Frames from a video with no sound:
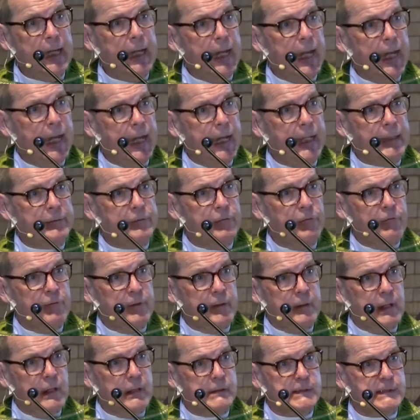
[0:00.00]
And
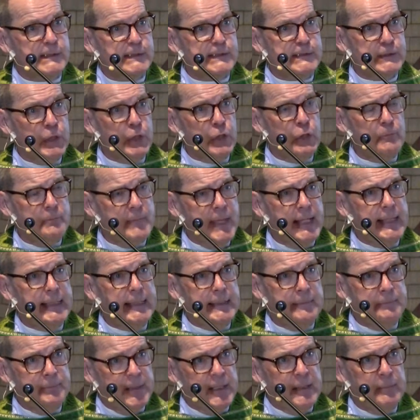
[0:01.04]
there are so
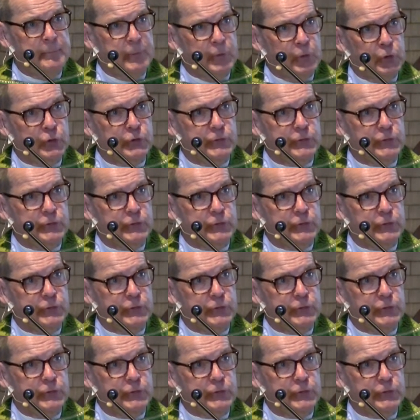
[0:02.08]
many people